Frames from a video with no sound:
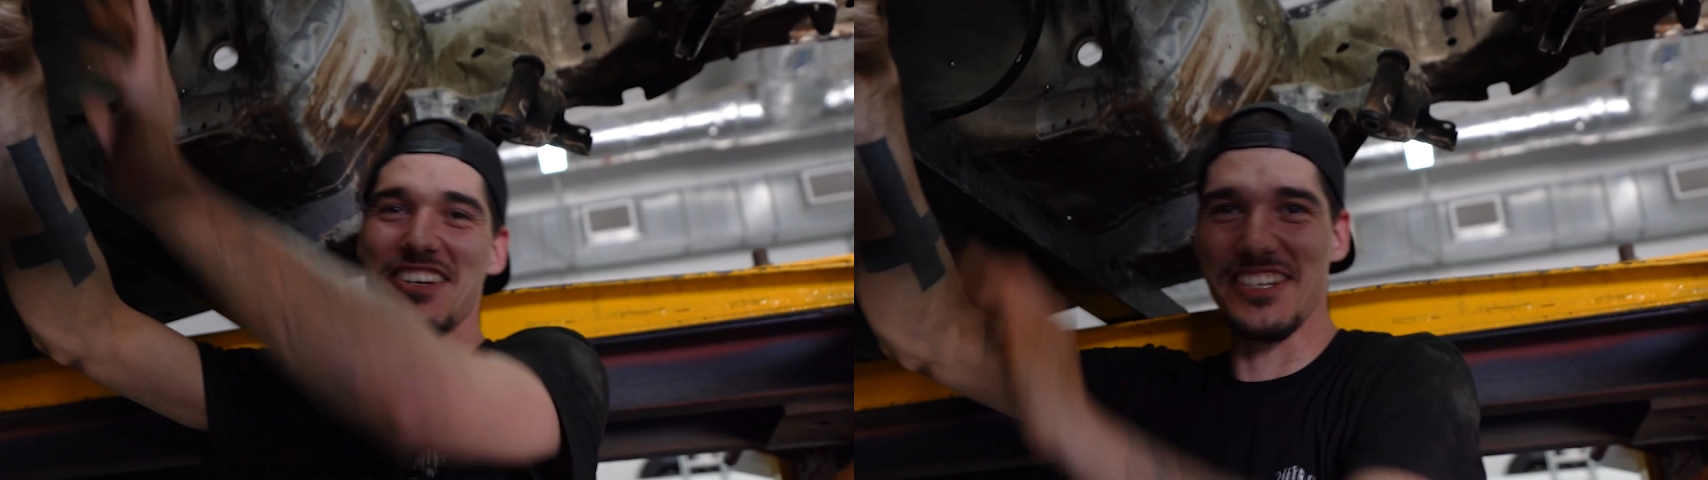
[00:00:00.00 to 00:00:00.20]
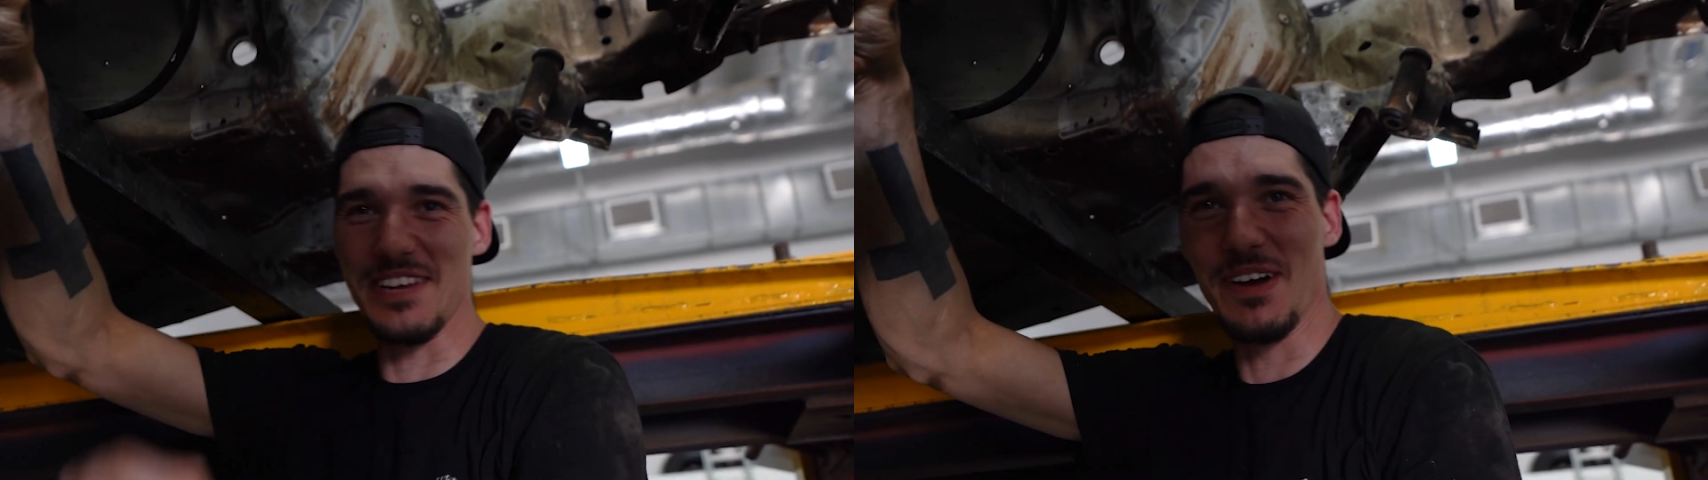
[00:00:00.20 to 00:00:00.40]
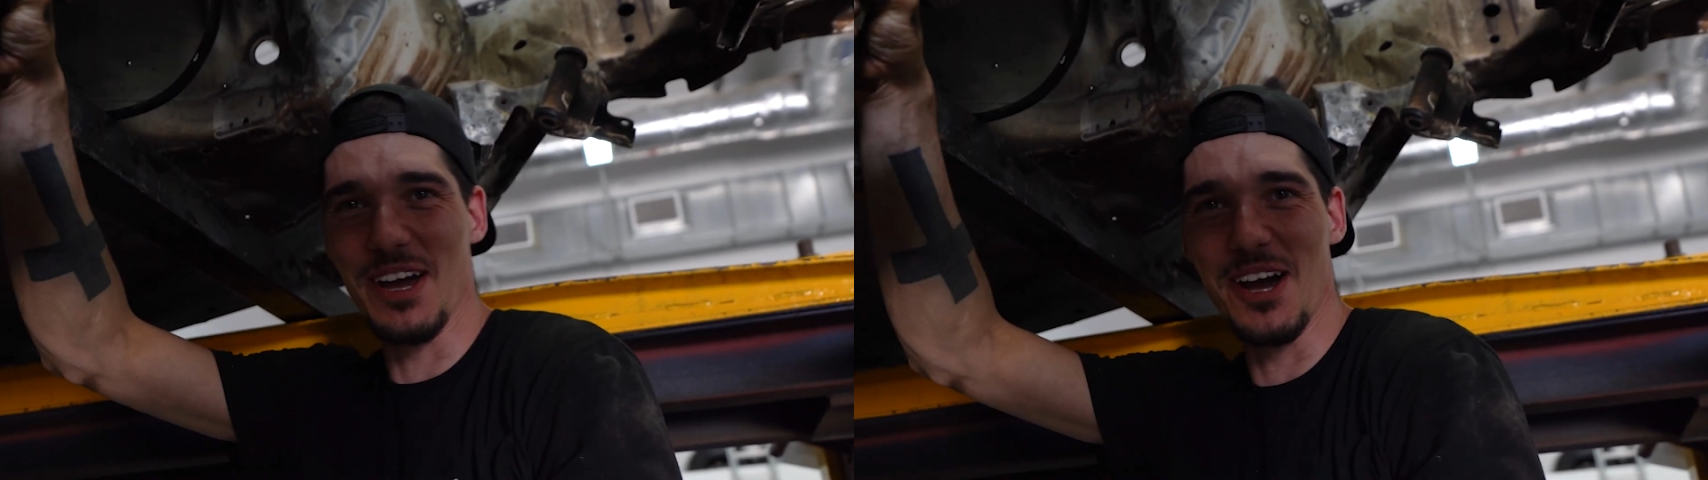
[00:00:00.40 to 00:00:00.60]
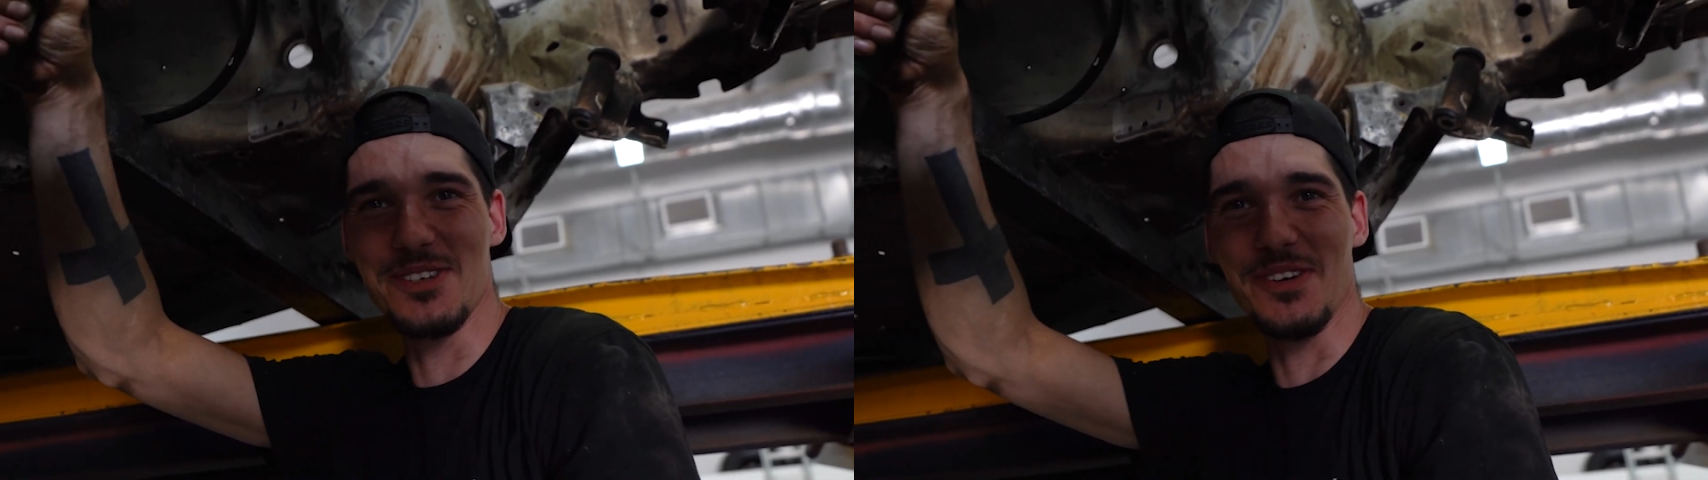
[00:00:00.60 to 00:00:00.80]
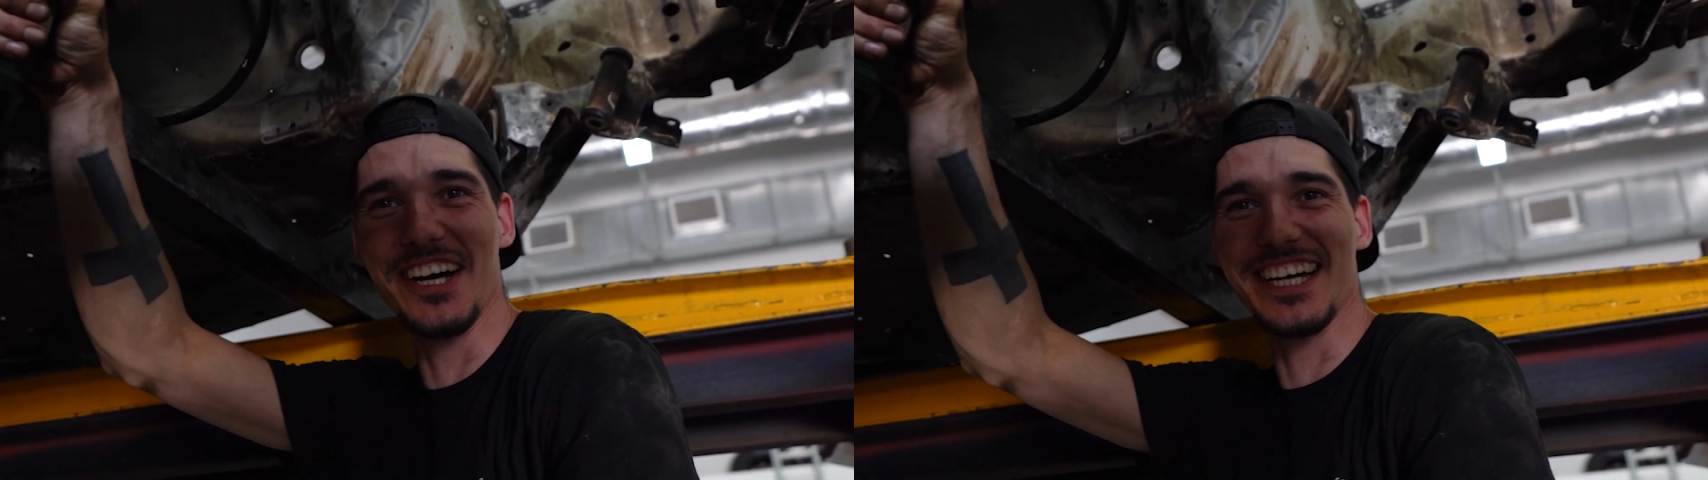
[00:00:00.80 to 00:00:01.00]
you see my
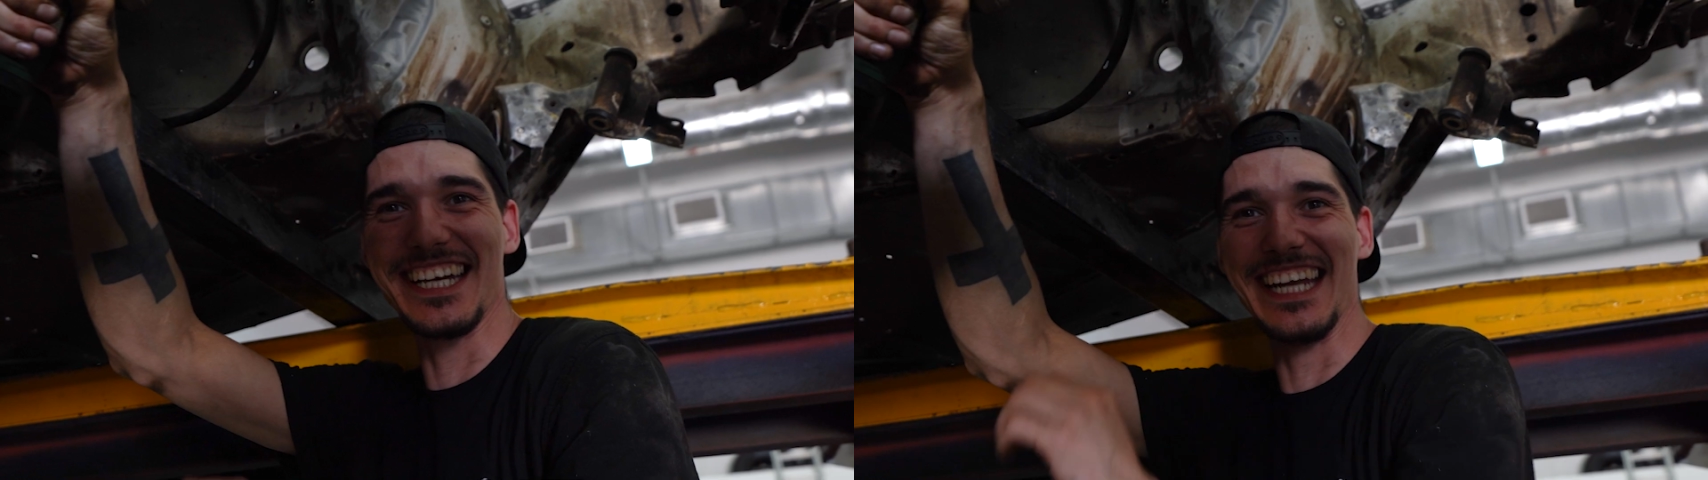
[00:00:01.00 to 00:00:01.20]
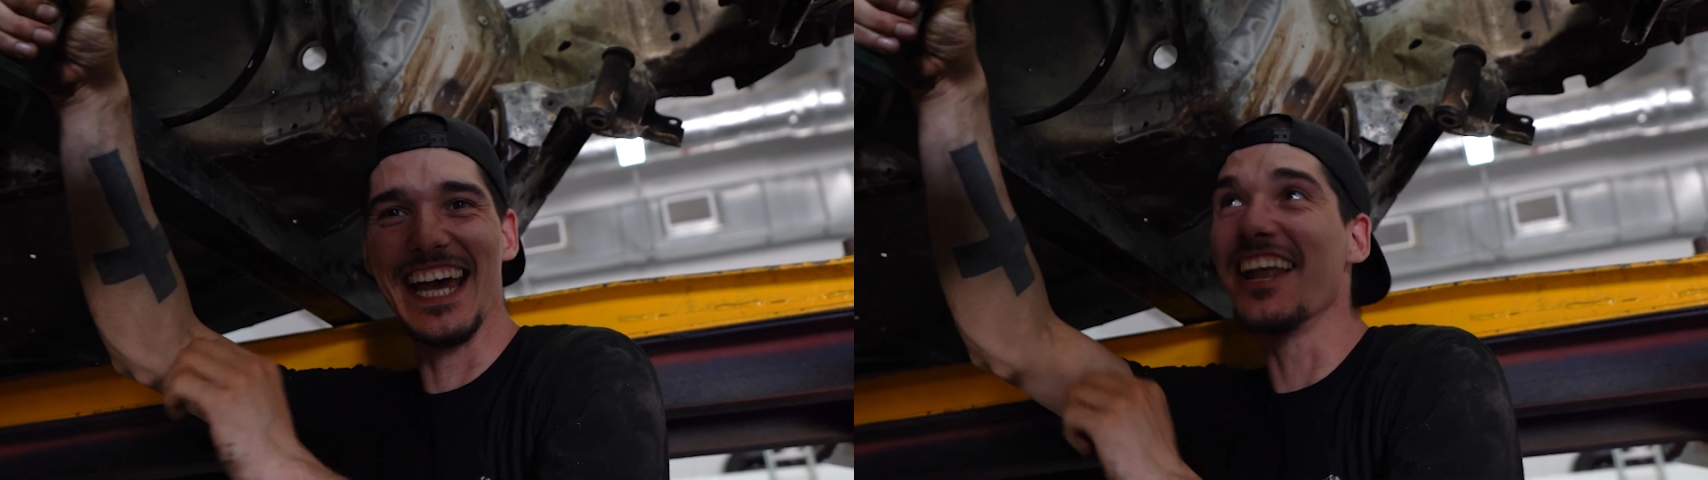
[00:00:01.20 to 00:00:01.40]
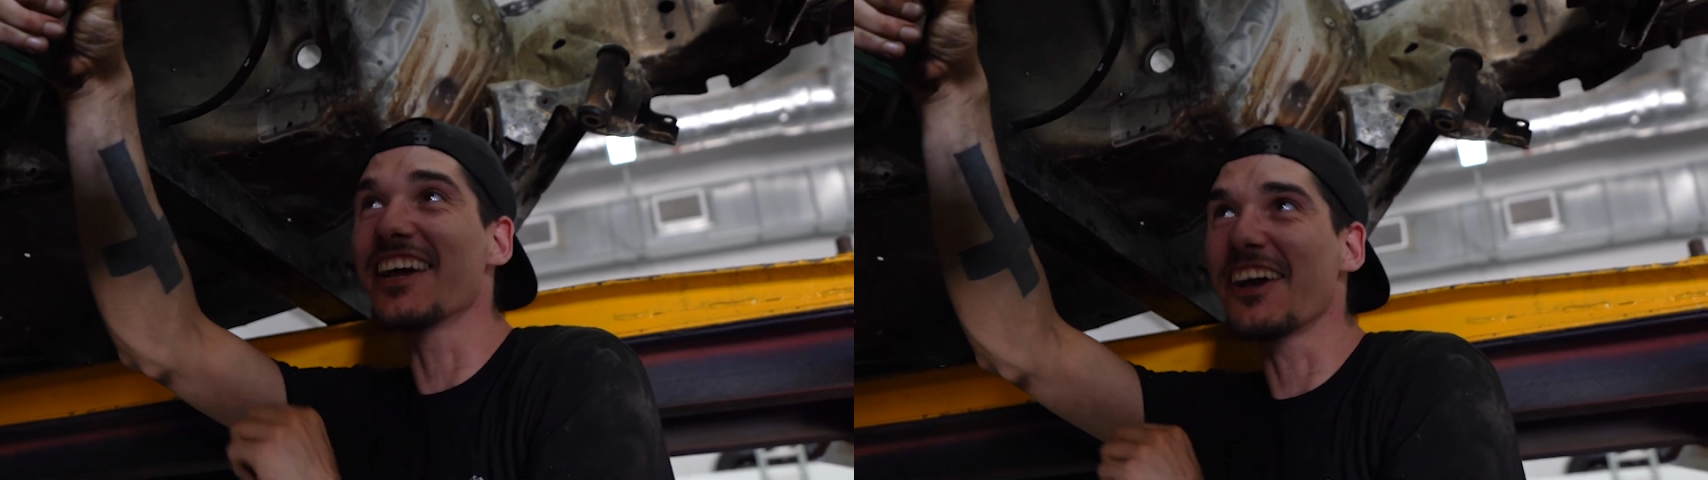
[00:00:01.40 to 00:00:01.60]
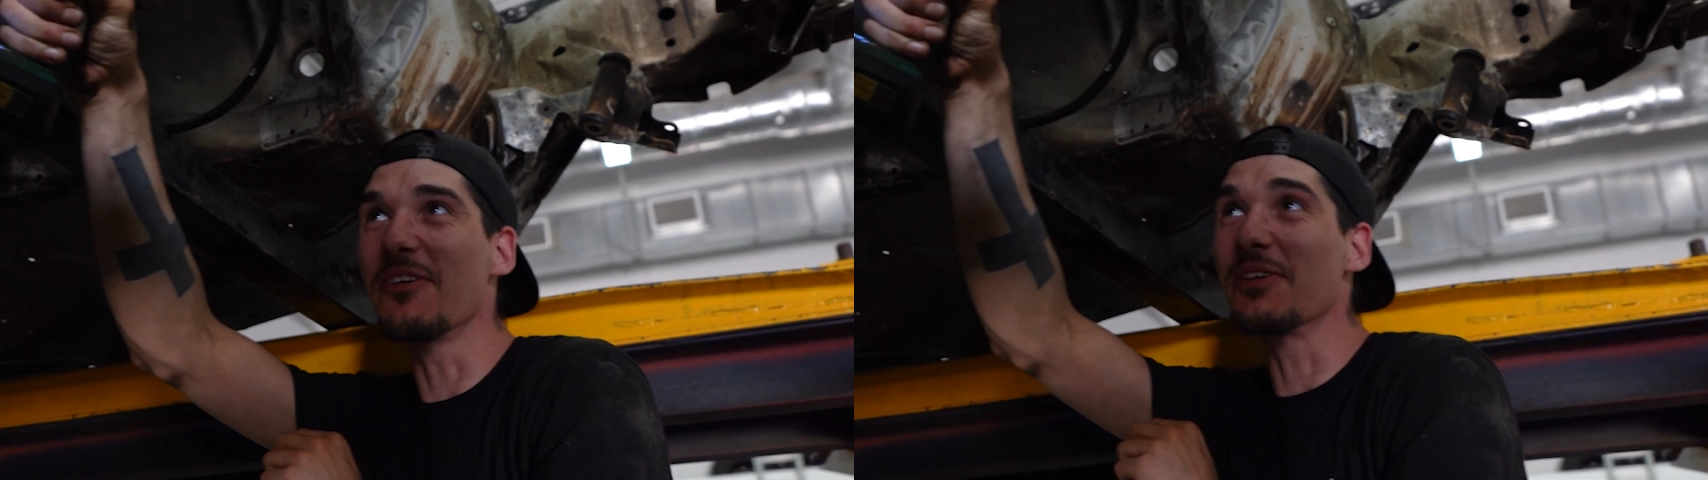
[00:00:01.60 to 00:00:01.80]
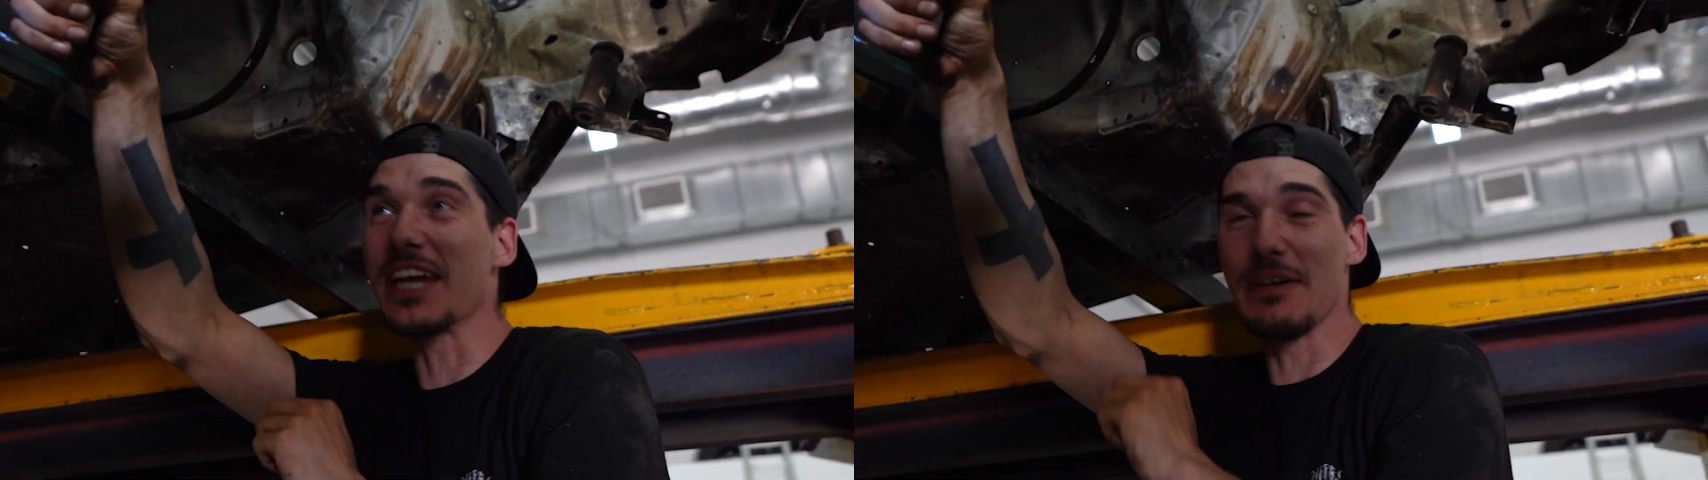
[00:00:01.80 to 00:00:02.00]
eyes working there? Like,
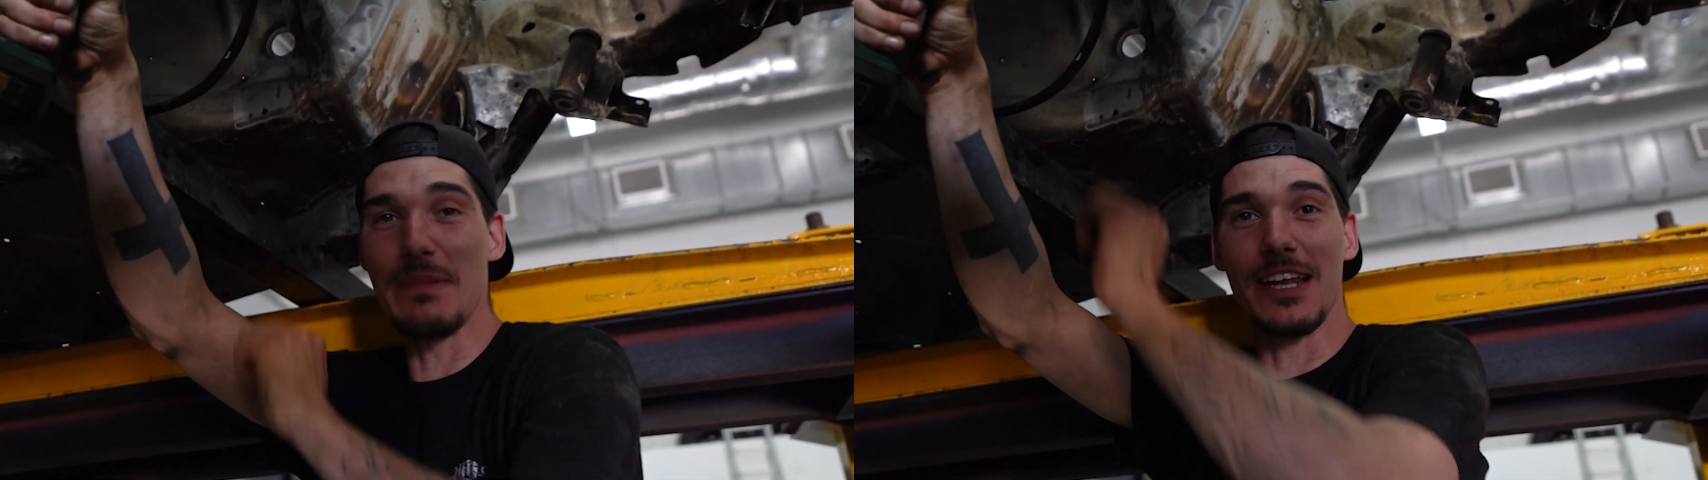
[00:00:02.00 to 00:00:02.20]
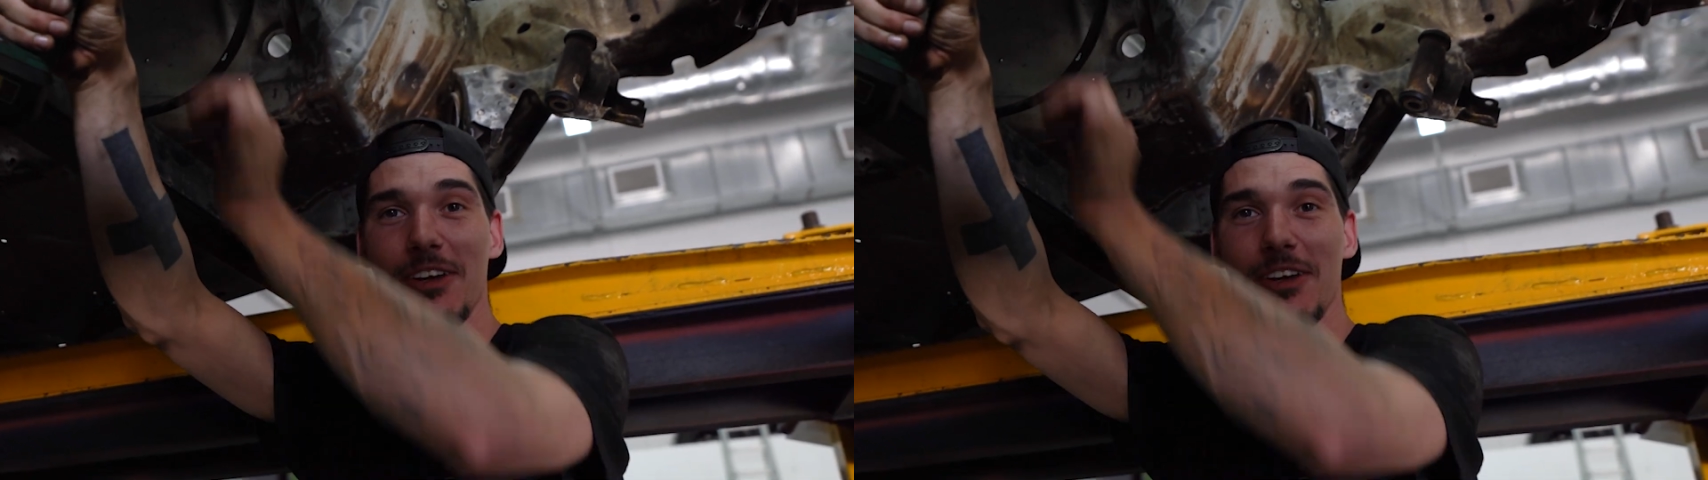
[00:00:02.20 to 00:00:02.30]
I'm going to get metal